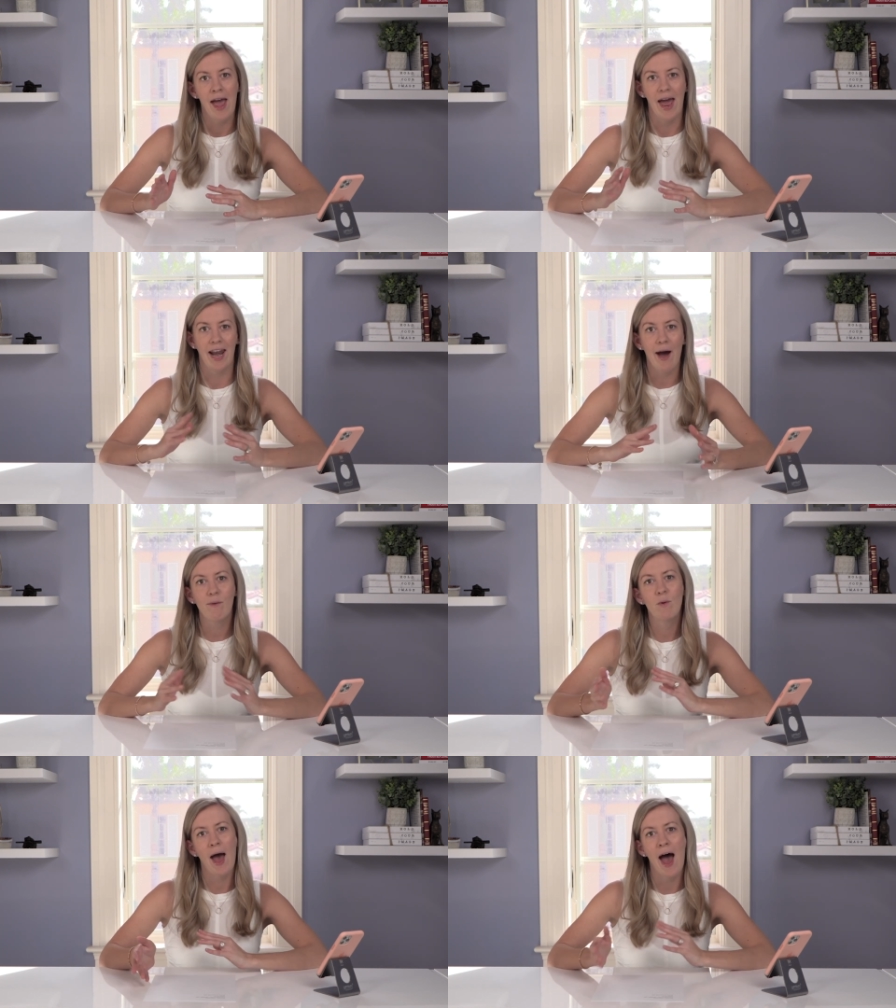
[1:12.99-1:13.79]
and how,
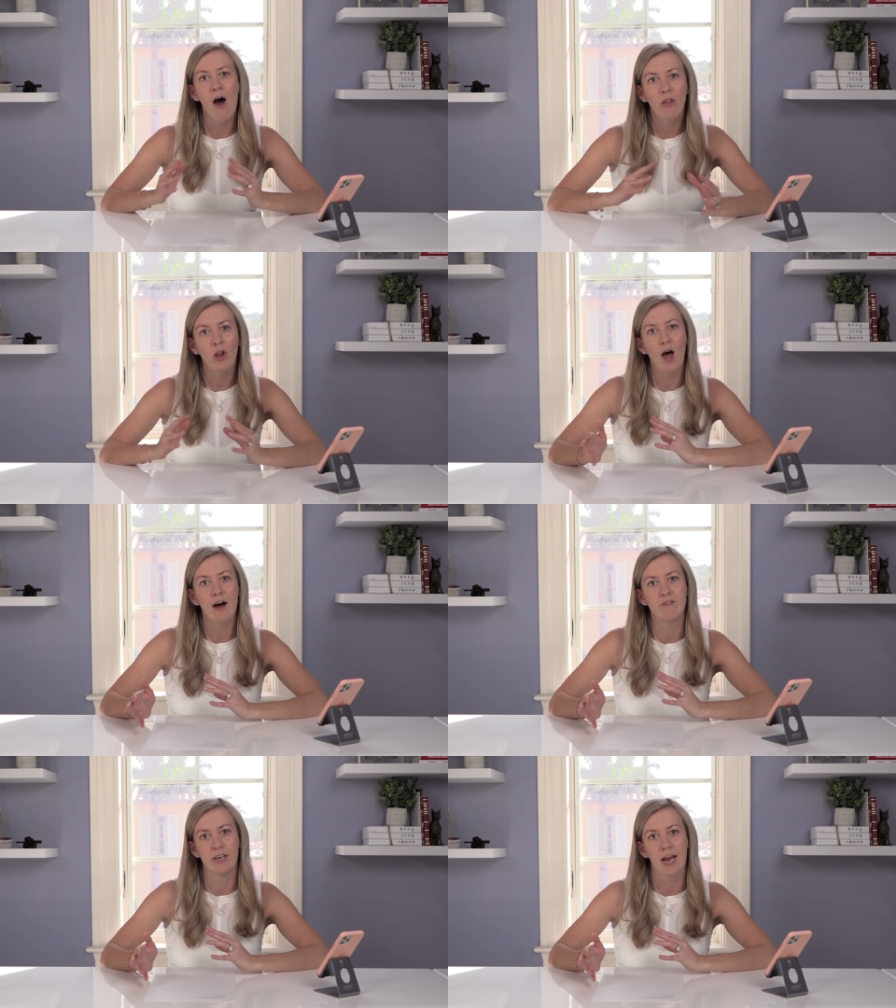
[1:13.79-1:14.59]
how the law
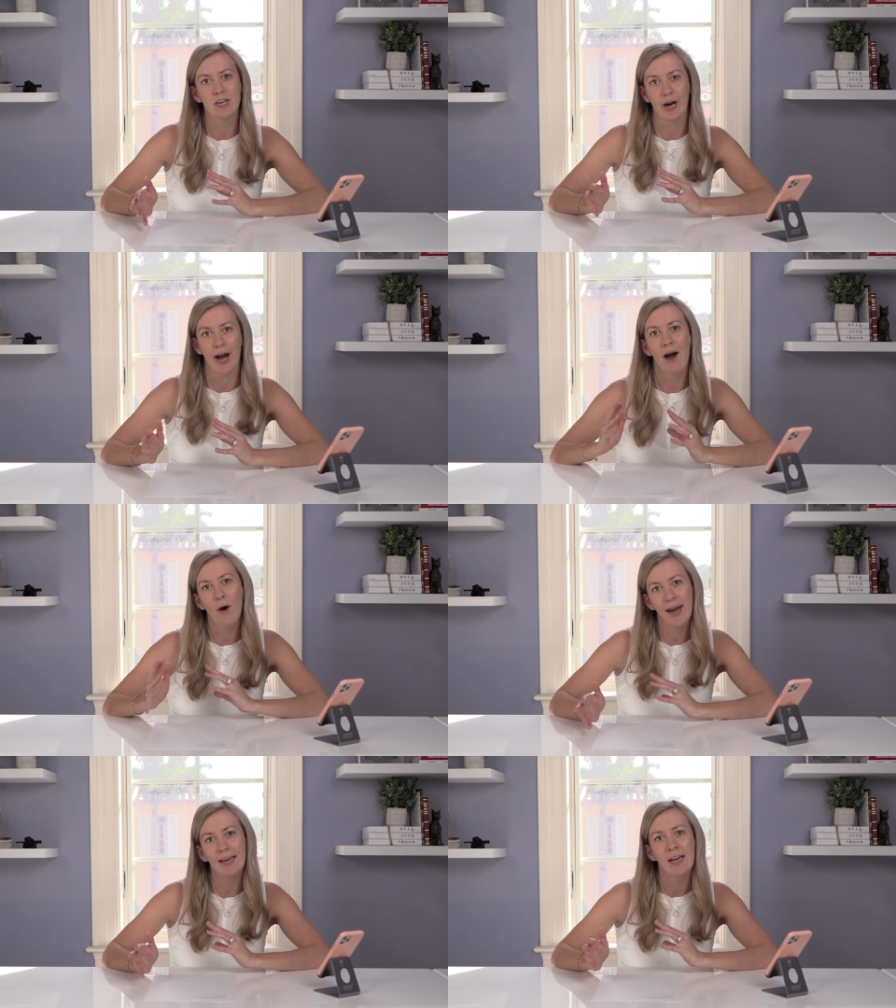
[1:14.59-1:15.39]
of gender, how
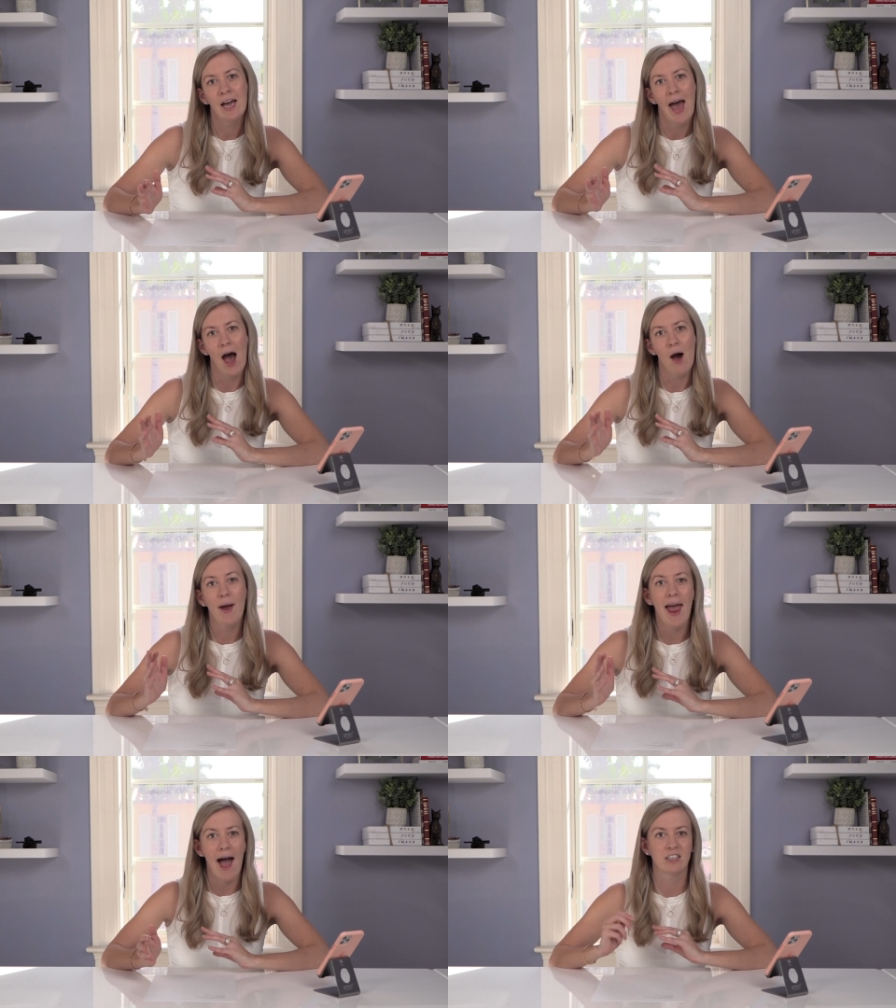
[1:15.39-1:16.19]
I, how
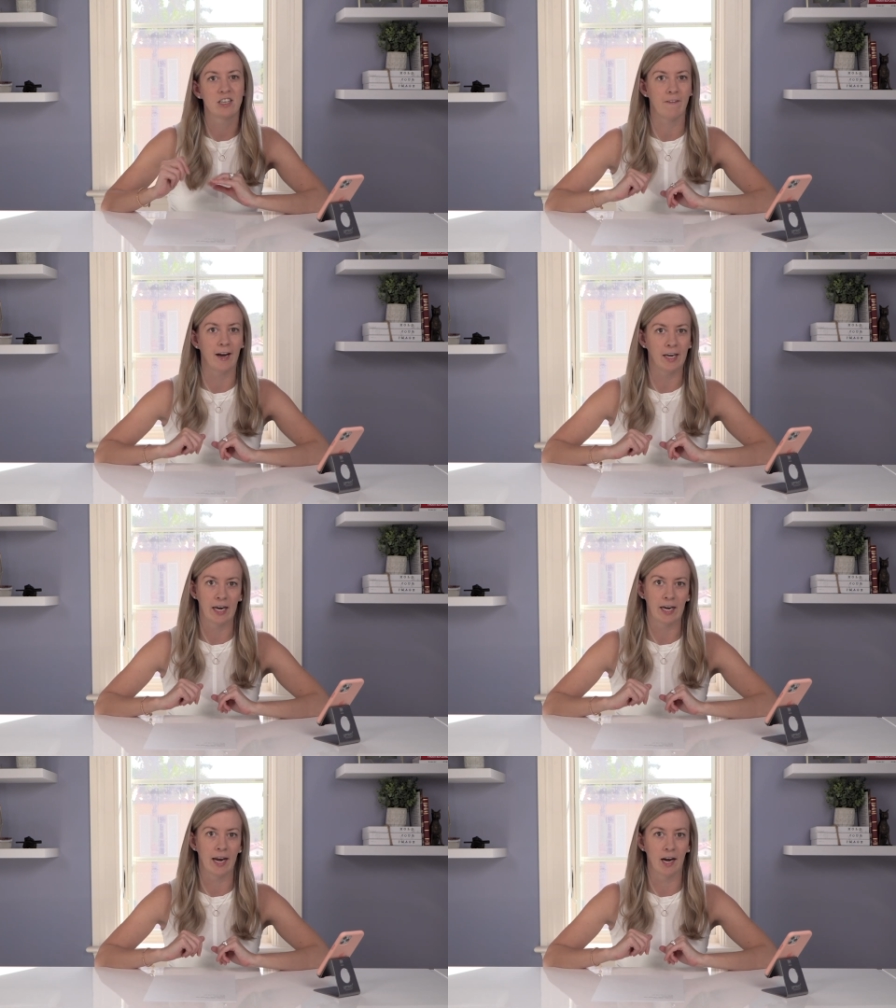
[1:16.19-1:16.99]
I activated
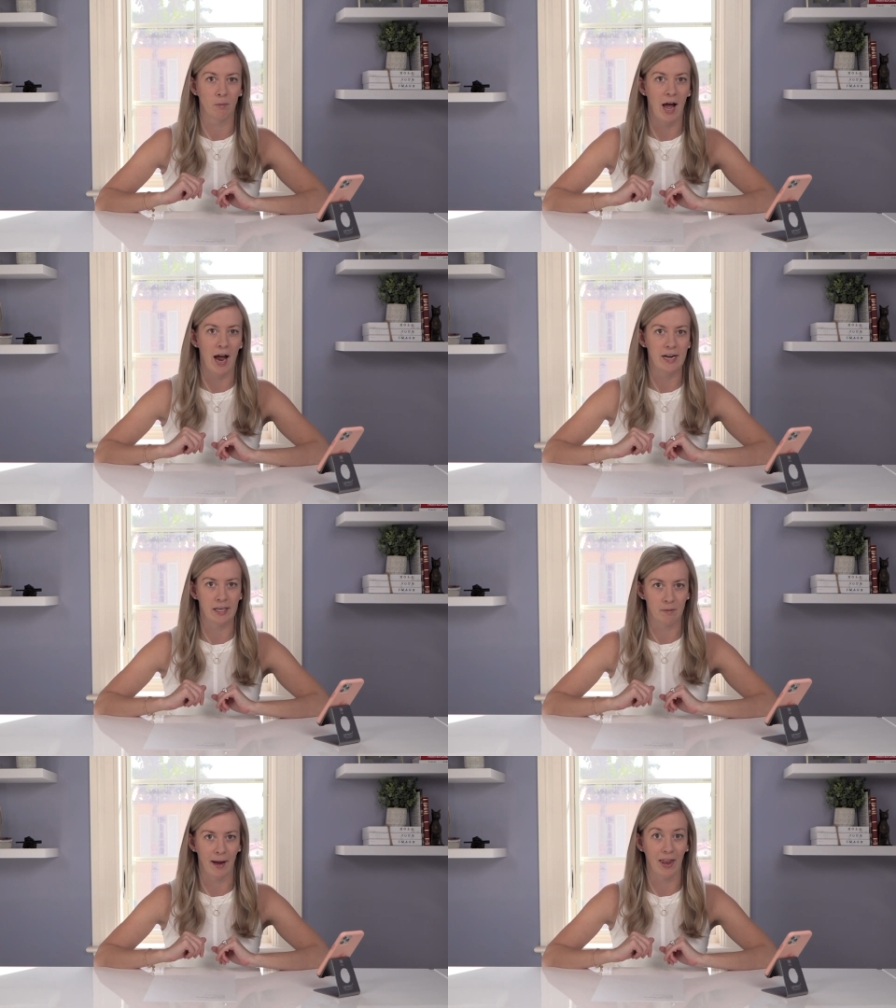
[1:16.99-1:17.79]
it and applied
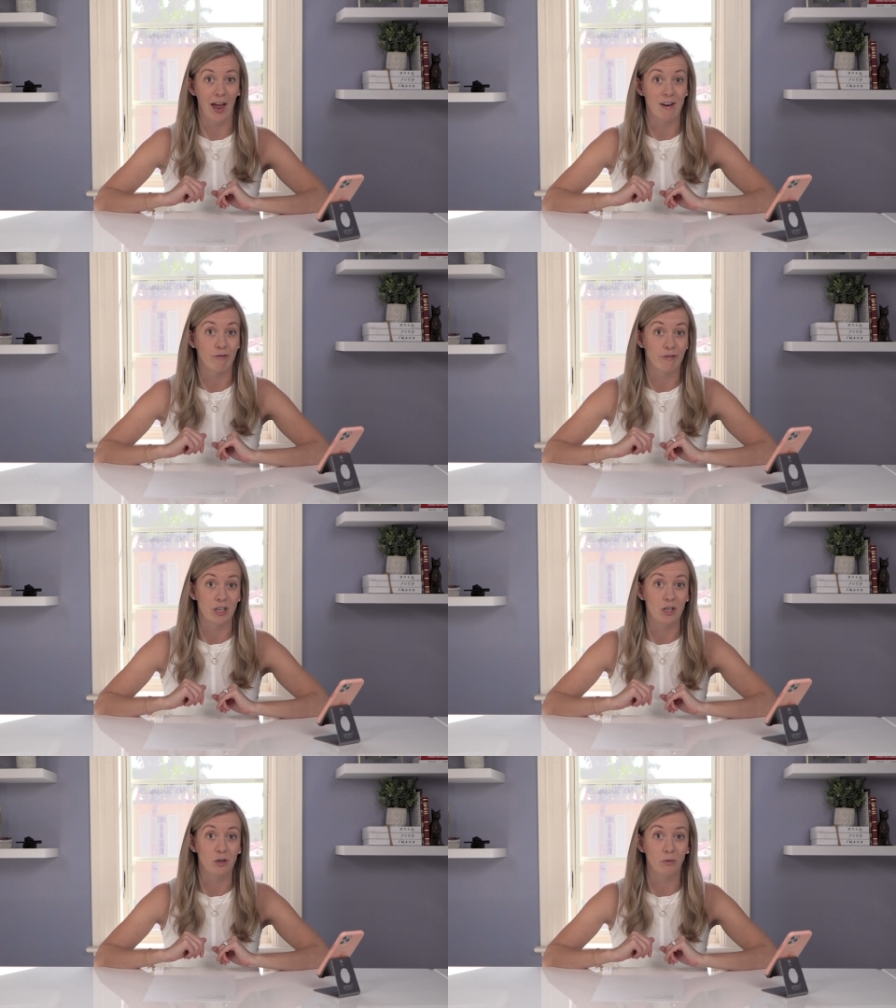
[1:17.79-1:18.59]
it in my life
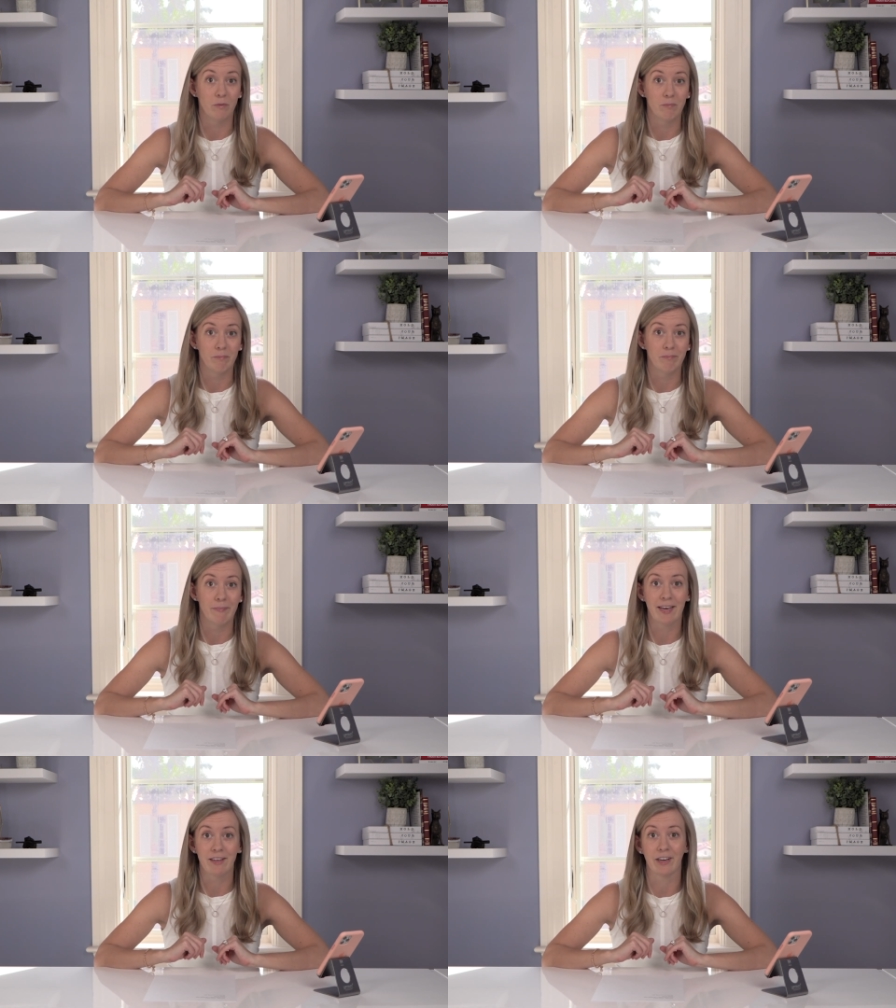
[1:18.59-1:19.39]
to
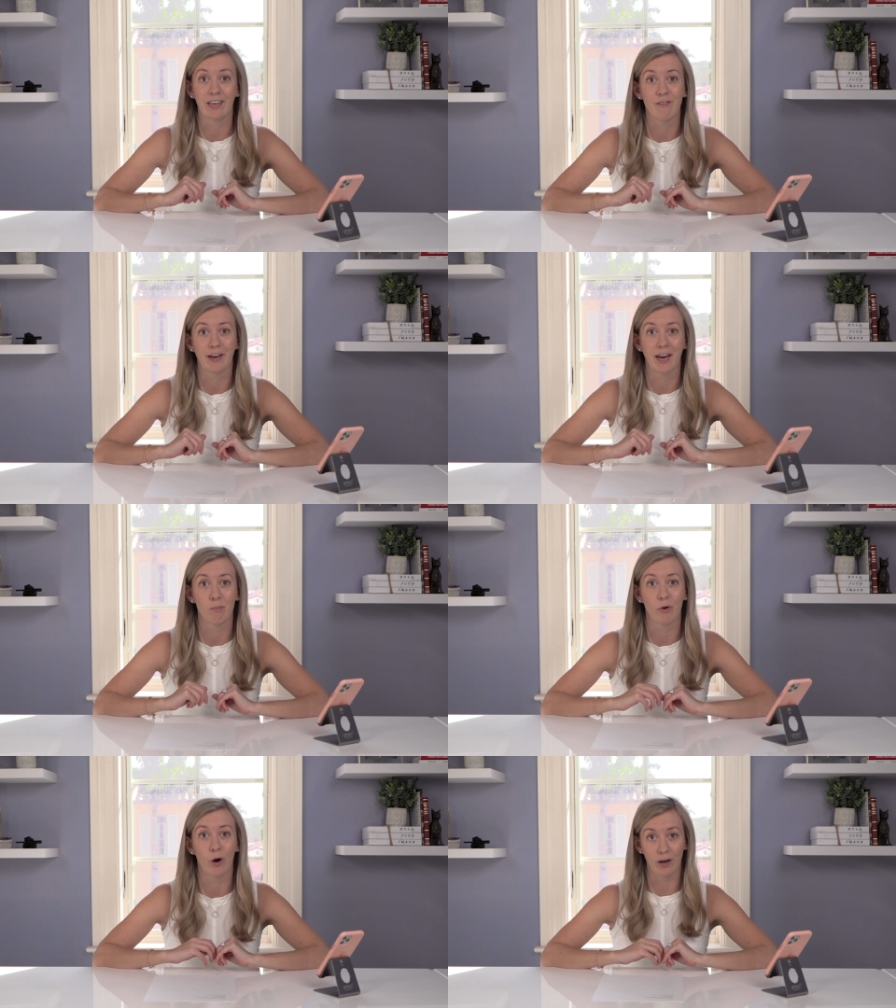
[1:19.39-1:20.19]
make significant
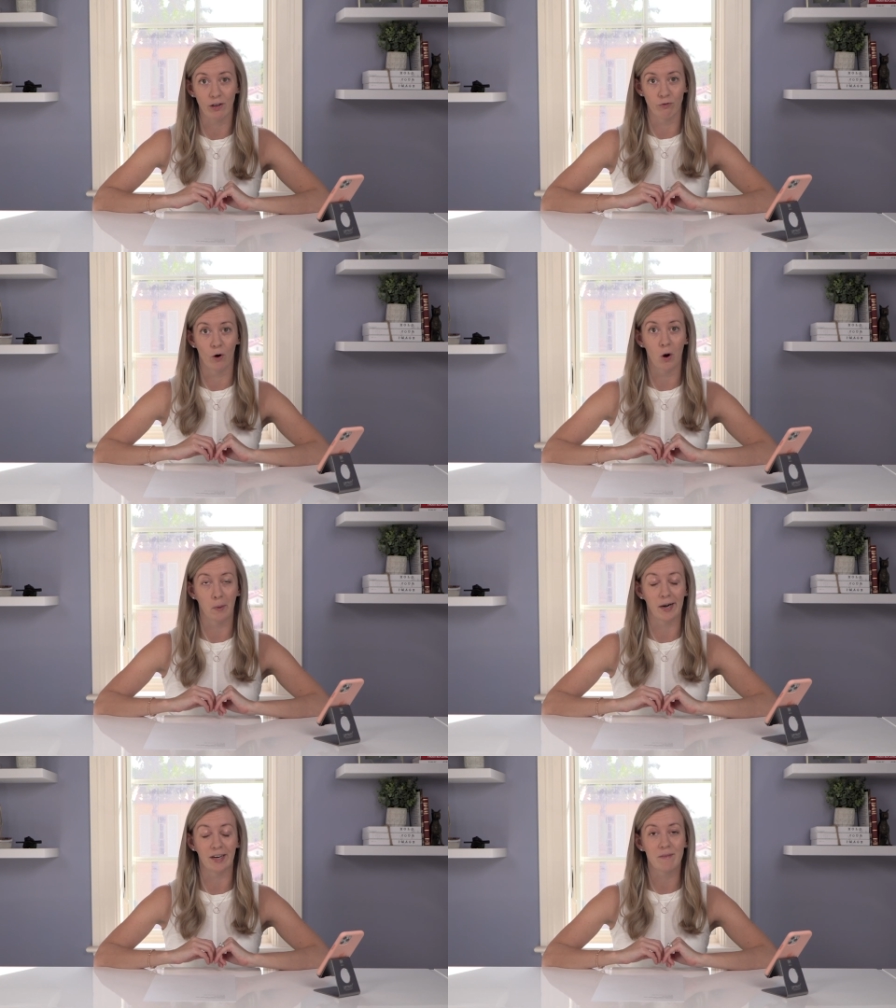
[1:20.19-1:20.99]
progress
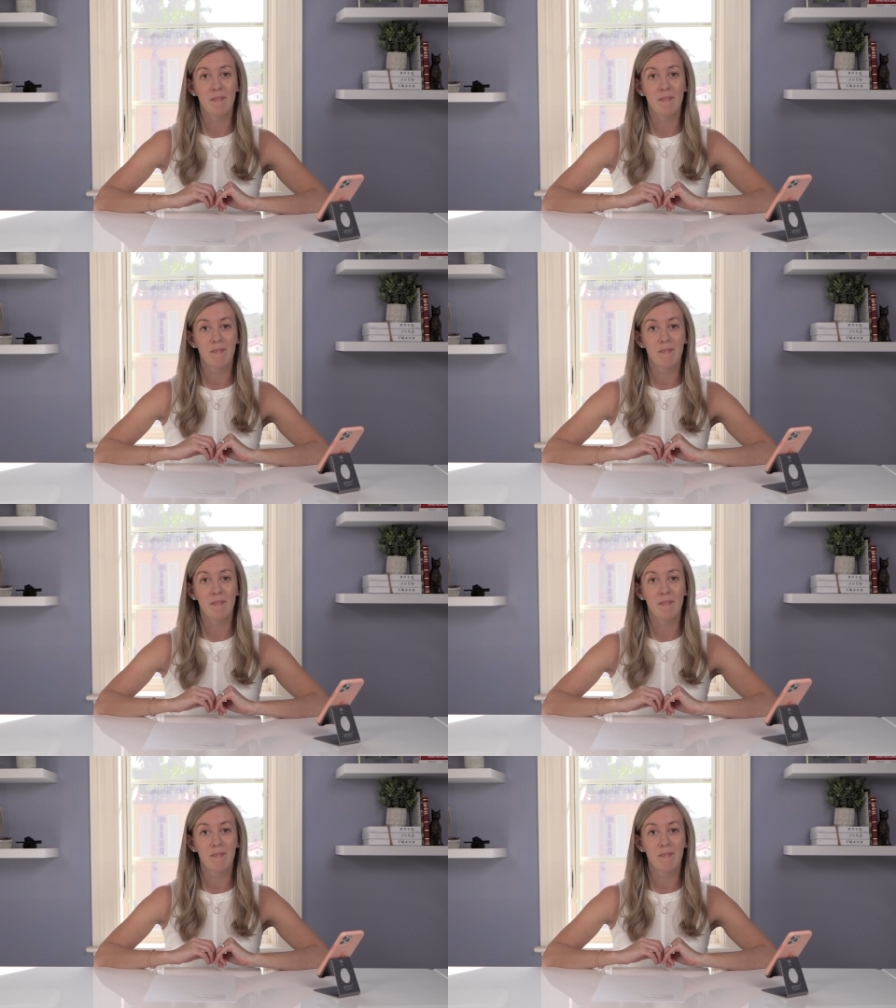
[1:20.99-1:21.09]
forward.